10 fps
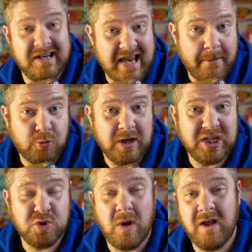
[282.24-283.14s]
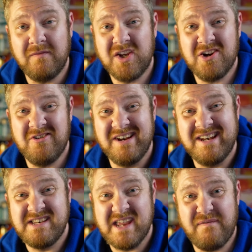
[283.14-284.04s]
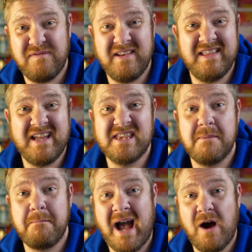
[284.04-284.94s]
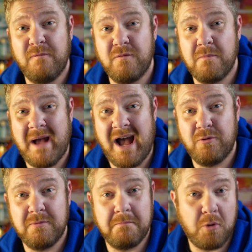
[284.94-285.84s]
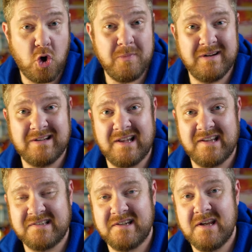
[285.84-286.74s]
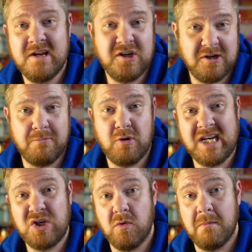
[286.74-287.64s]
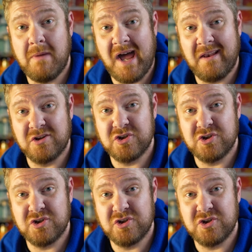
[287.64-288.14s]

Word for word: Knob Creek 12 year, definitely on the pound for pound bourbon list, to bring to a bottle